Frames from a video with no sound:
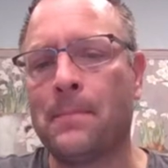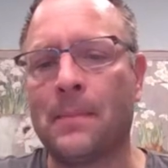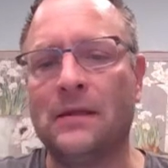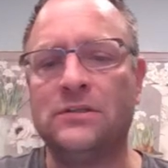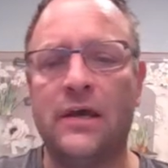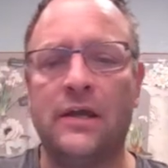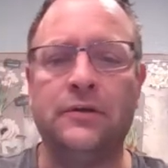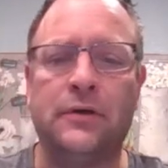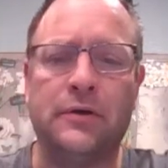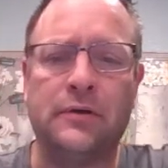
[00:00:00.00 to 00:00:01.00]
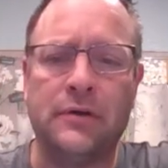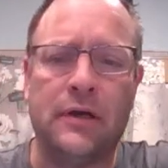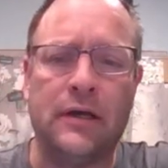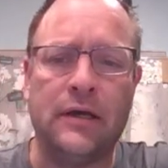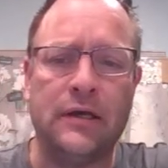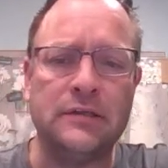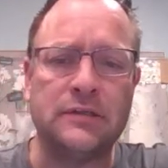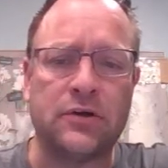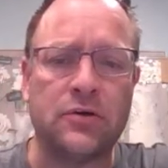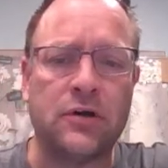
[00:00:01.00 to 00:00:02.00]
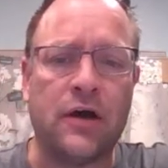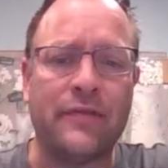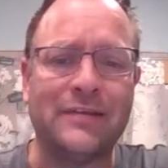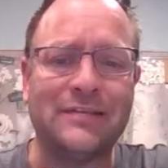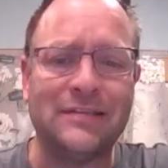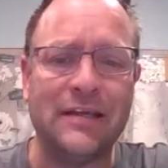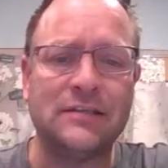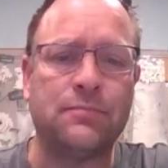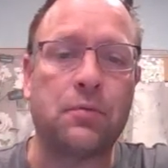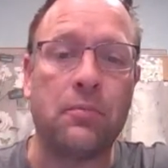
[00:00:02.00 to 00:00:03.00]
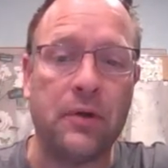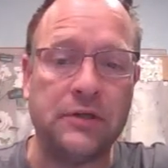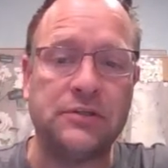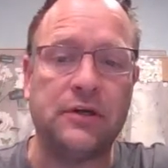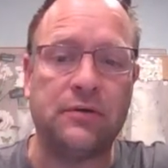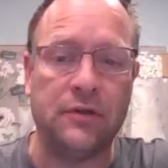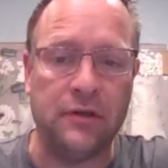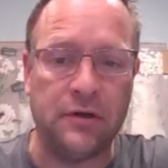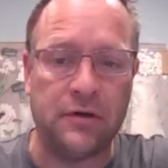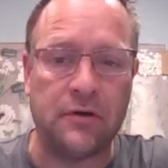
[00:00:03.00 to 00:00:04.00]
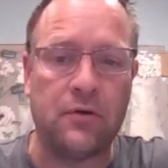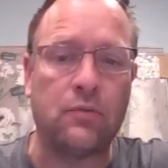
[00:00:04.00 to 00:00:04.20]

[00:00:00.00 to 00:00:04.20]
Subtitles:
The tenure is earned on the sixth probationary year,